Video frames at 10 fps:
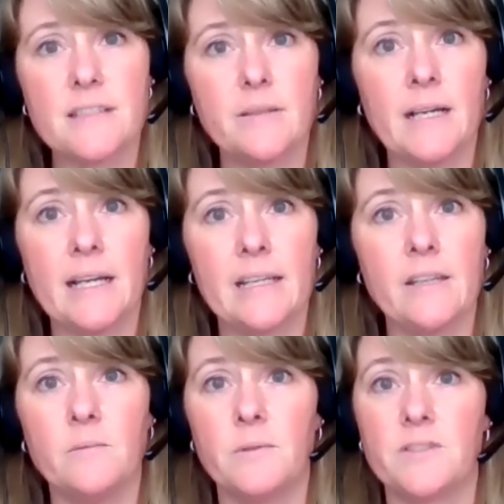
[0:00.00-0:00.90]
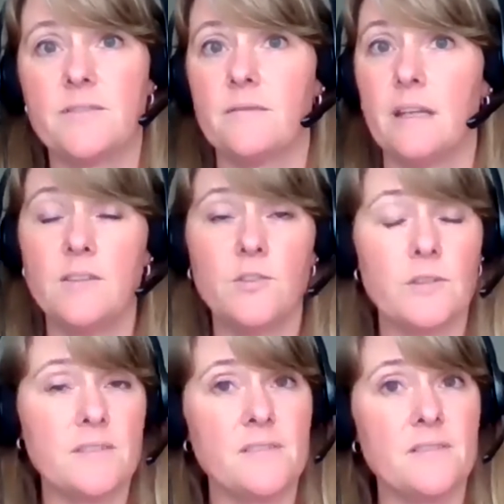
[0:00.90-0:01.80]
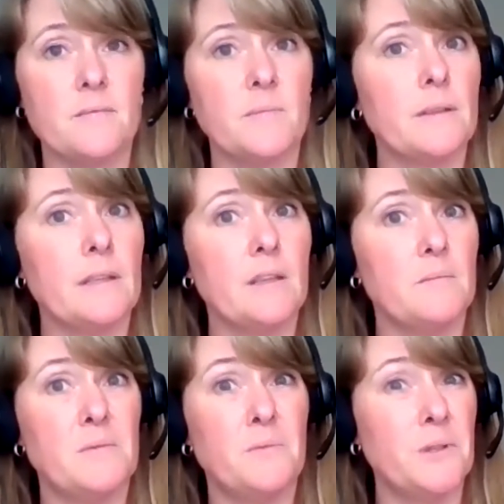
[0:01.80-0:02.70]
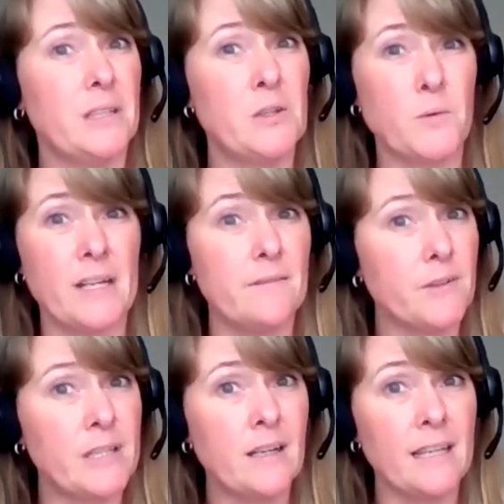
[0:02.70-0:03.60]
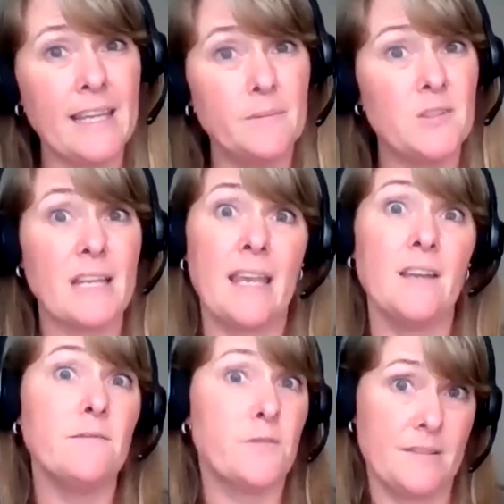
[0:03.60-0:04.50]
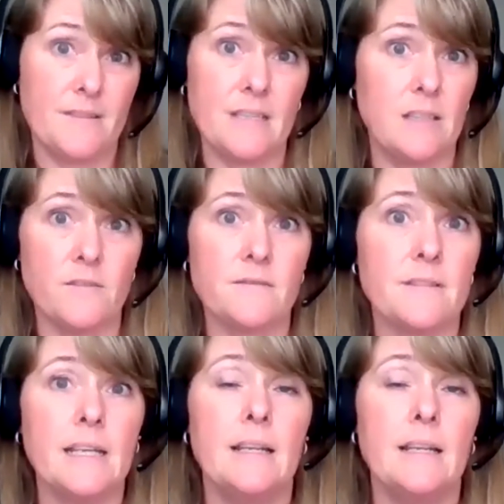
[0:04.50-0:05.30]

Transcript: the body, which endocrine system can be really great for young animals and for the seniors.